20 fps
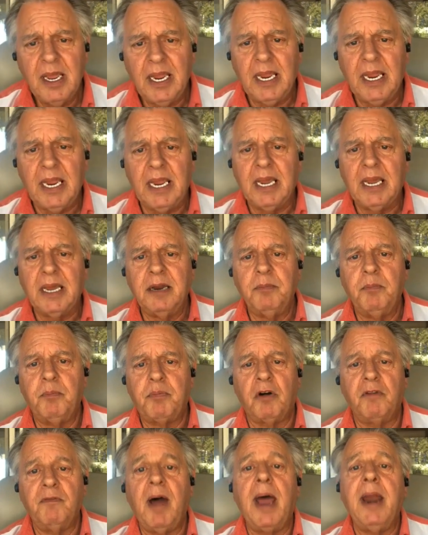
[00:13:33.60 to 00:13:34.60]
in
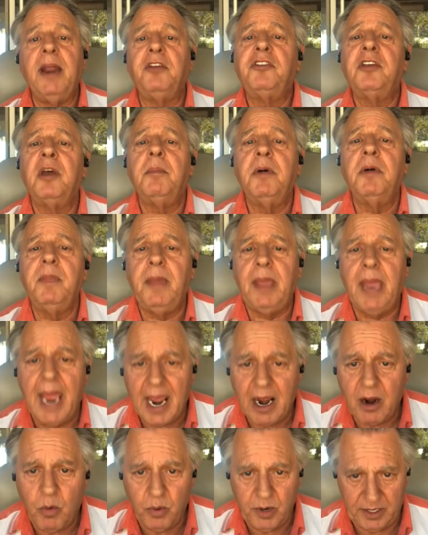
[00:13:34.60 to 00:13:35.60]
providing some of the
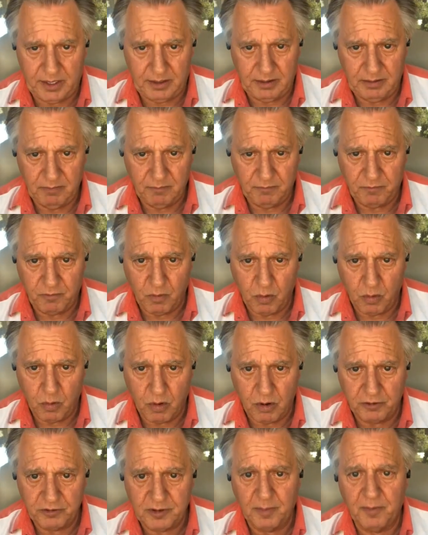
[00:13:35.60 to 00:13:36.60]
equity
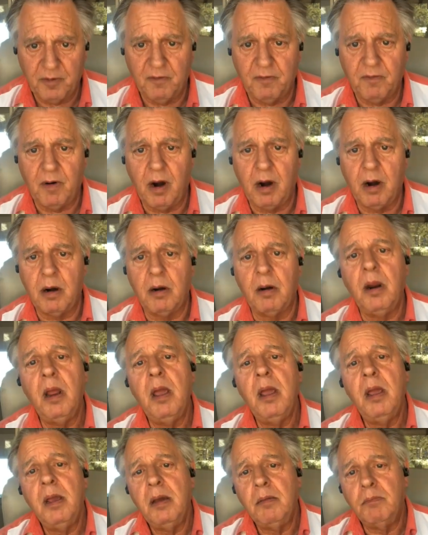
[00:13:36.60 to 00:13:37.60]
for some of our
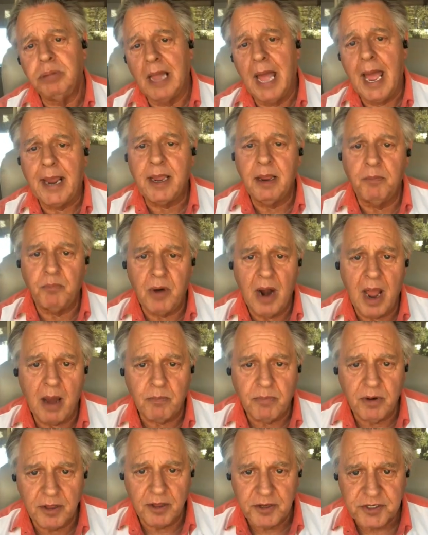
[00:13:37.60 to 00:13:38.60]
Black and
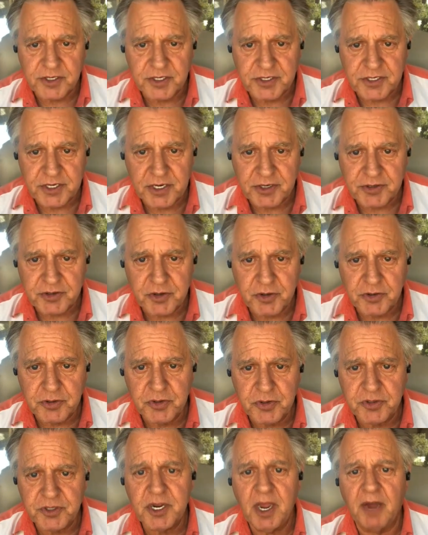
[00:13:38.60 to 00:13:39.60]
brown brothers and sisters
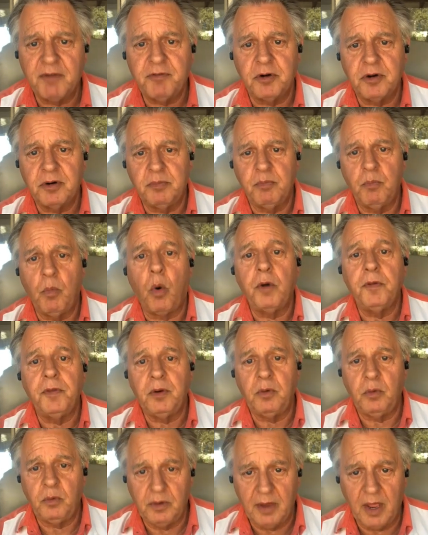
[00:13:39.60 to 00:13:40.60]
who suffered more
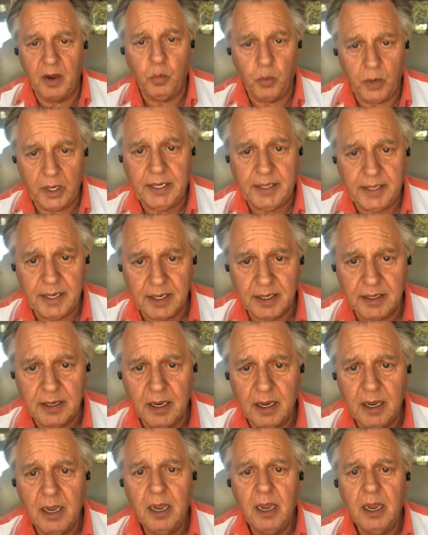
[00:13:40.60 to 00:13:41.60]
than we did
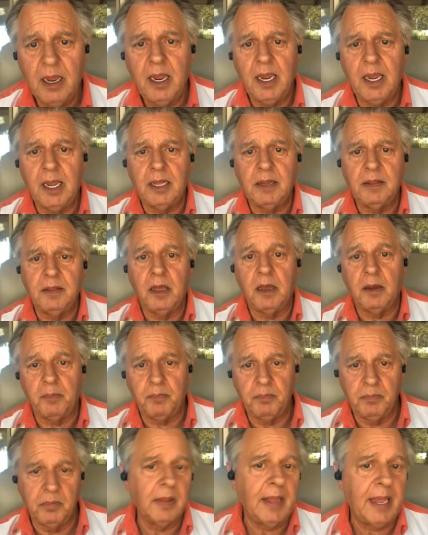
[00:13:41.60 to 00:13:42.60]
in the
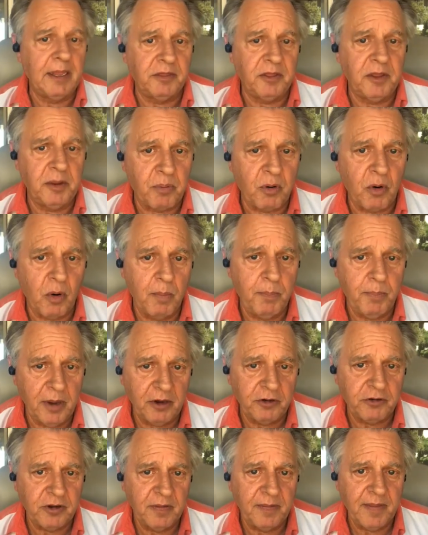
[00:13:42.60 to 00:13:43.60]
lengthy
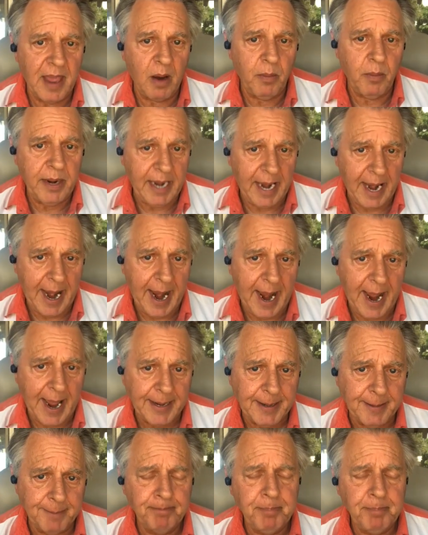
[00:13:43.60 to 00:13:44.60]
prohibition that we had.